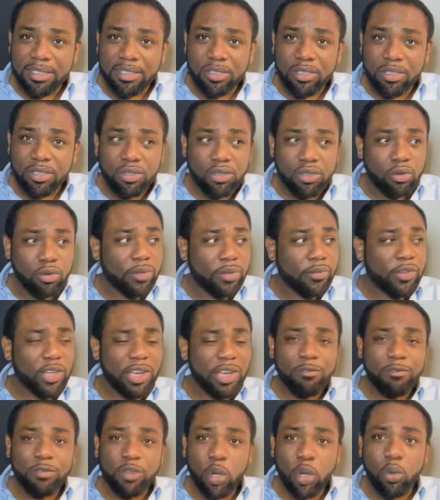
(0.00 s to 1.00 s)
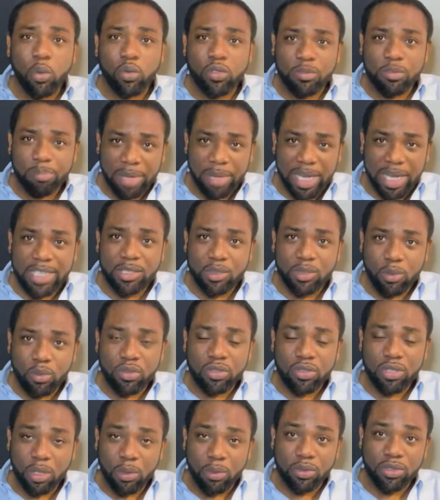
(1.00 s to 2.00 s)
If you have loans, paying
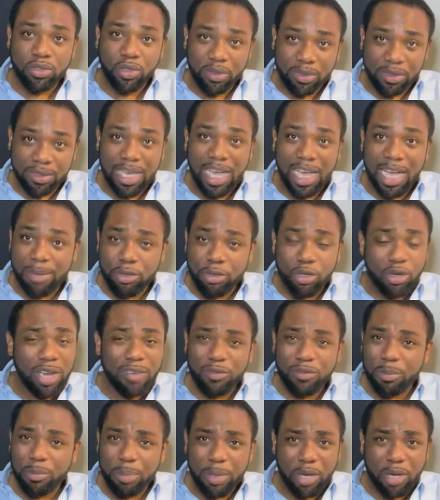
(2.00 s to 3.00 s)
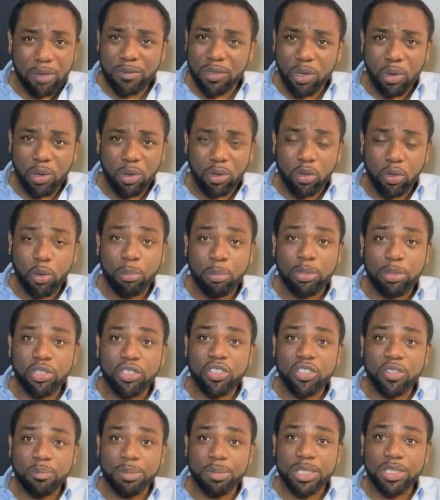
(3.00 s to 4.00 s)
those loans on time. You don't have to pay off the whole loan, but
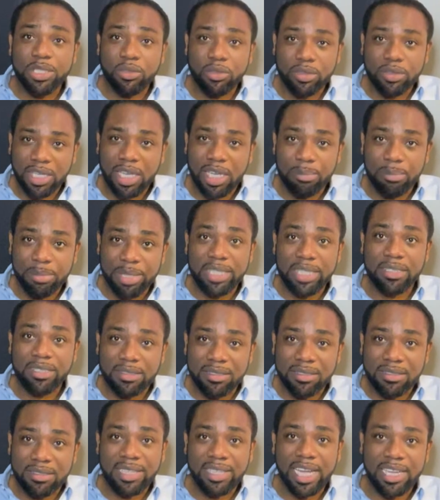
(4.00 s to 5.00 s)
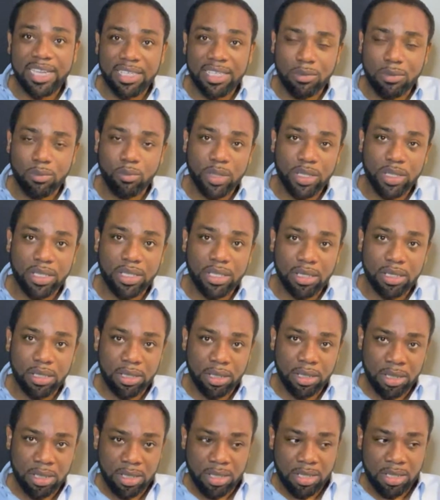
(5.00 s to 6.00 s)
just be on time, be in good standing with
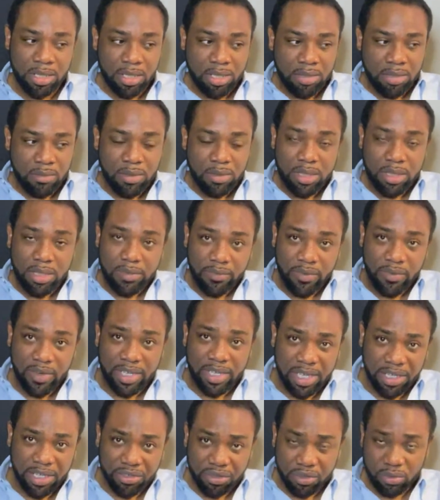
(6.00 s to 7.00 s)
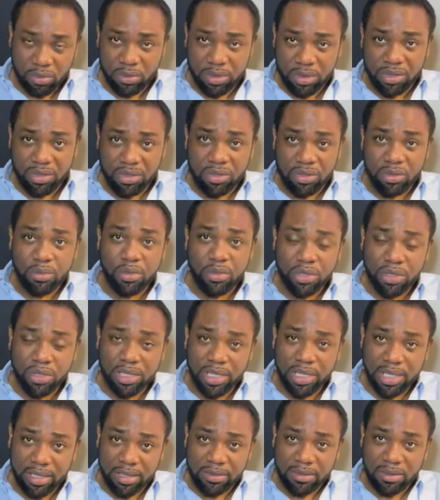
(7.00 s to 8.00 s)
the financial
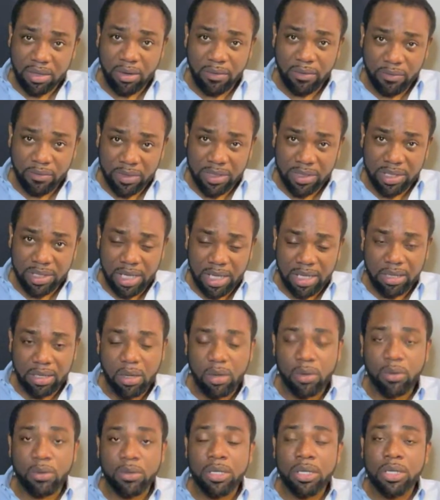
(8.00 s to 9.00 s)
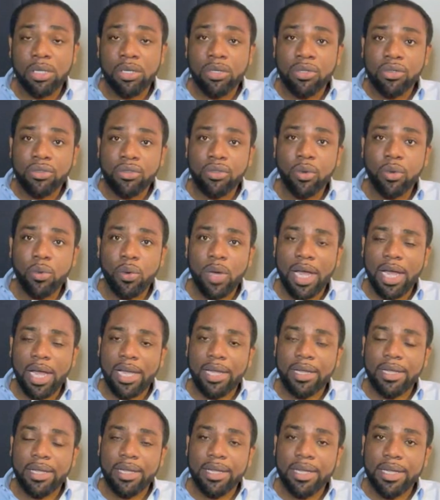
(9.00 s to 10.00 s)
institution that is offering that loan. So
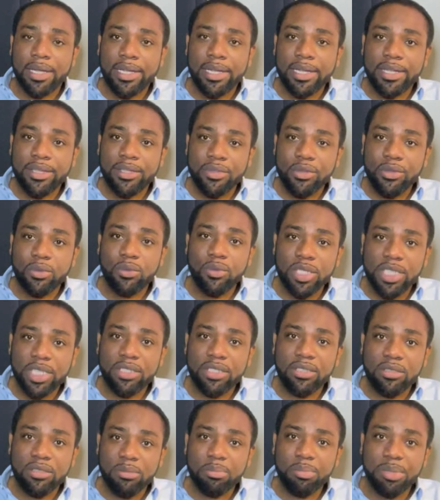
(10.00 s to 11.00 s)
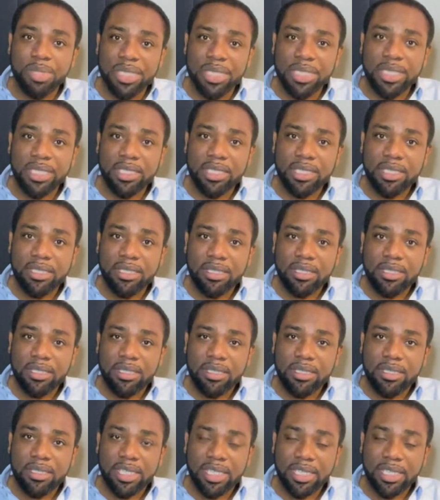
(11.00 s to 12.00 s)
you need to be
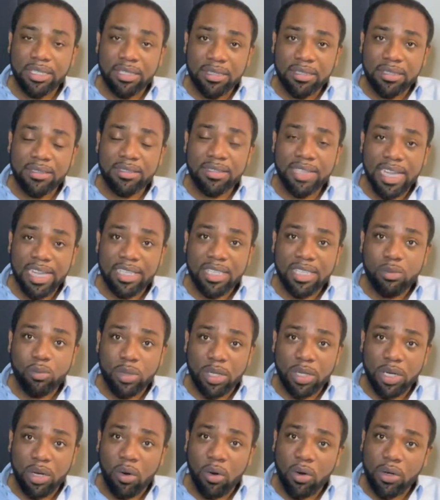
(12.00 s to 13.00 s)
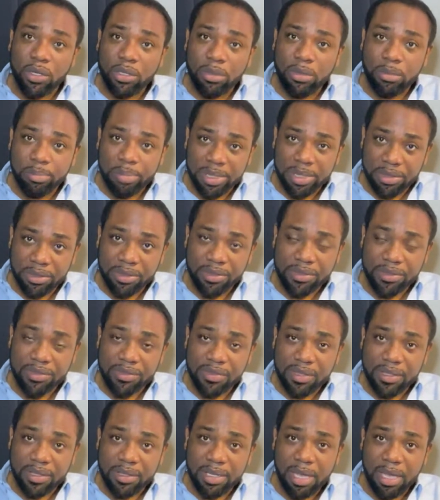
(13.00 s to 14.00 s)
in good standing with all your bills
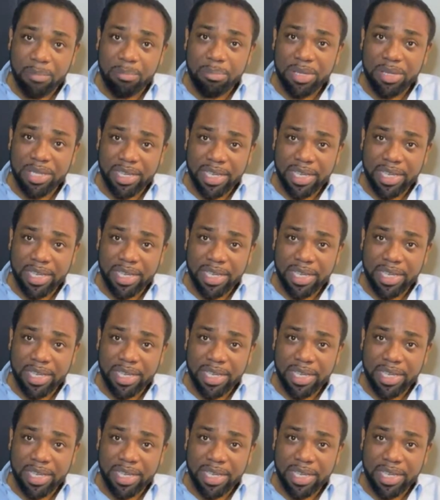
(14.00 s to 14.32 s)
and be